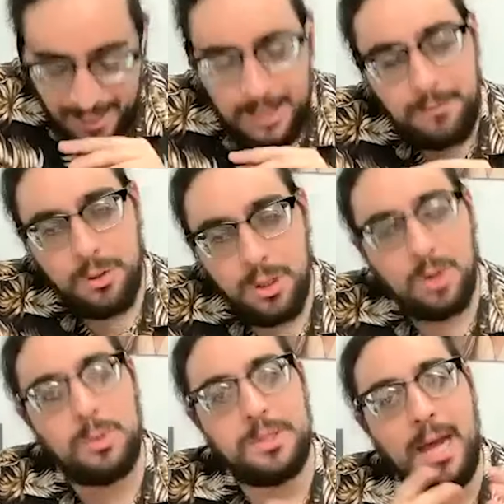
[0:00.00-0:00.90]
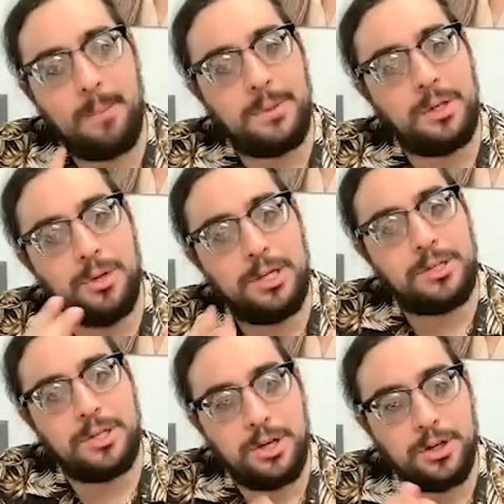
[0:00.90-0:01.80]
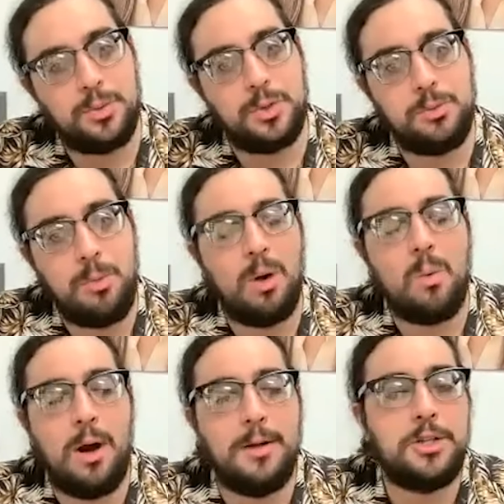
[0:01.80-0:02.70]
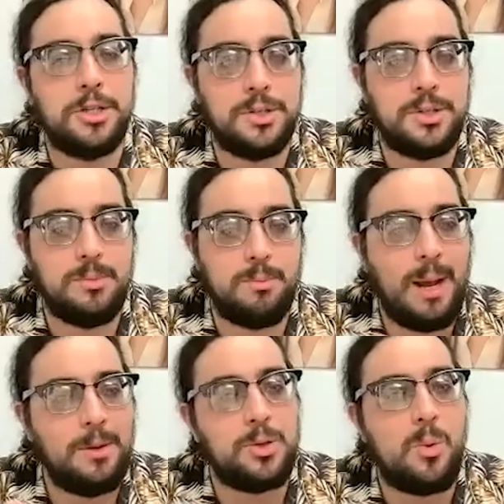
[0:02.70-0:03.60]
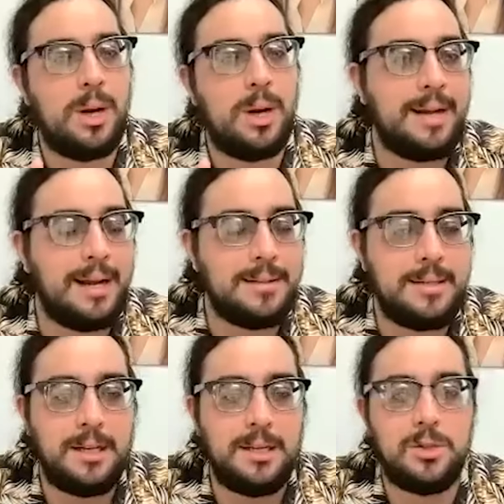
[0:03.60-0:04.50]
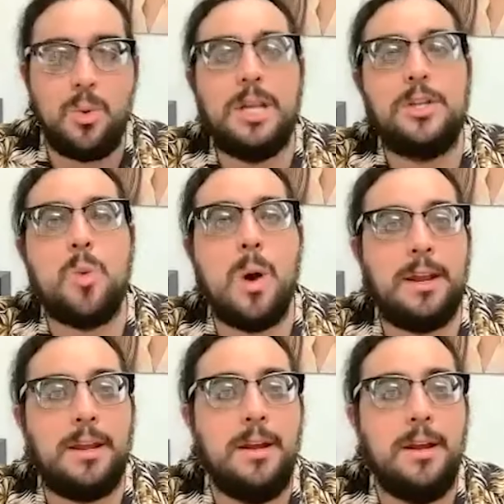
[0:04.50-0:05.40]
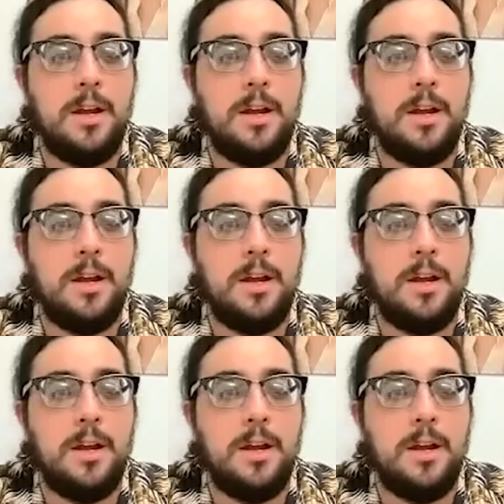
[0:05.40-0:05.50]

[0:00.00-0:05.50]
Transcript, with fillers: and if you look at what's happened in recent years with smartwatches, in about twenty nineteen, twenty twenty,